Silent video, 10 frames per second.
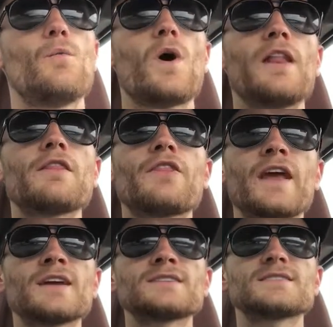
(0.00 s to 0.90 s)
what
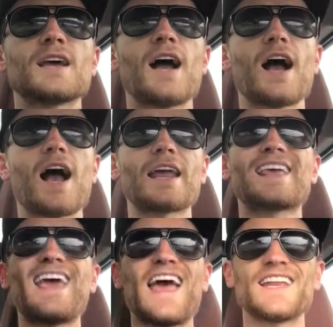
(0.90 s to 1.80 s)
things I
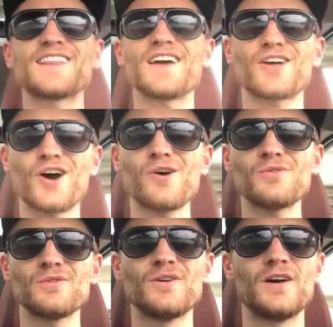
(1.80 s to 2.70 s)
can let go,
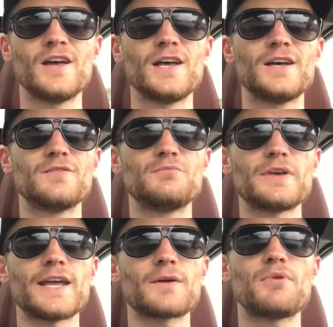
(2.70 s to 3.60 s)

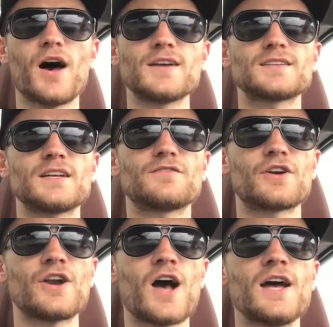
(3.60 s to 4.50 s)
being positive
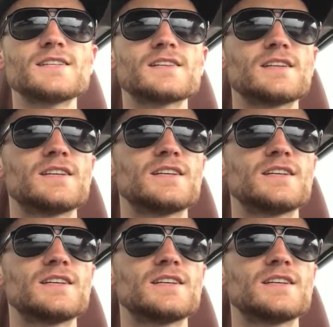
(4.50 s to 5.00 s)
or not,